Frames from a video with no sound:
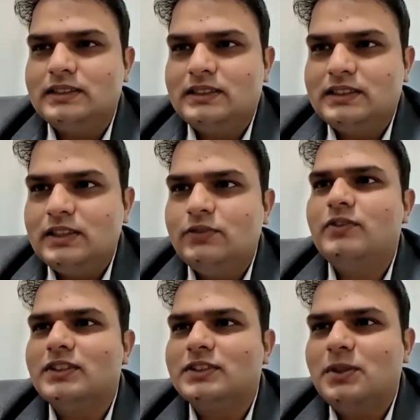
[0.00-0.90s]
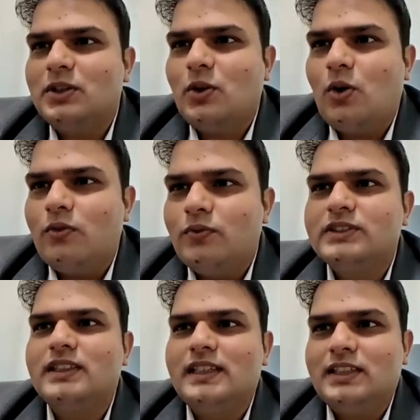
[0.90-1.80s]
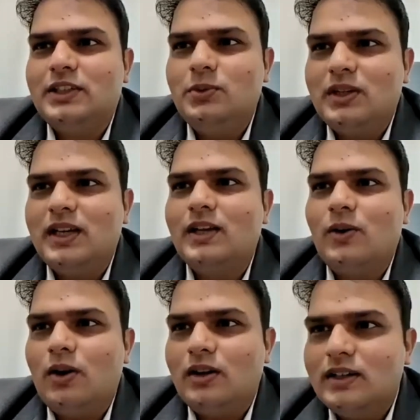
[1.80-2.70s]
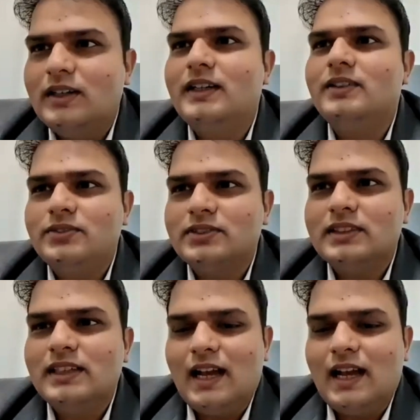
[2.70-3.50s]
Chief Investment Officer at UTI Alternatives,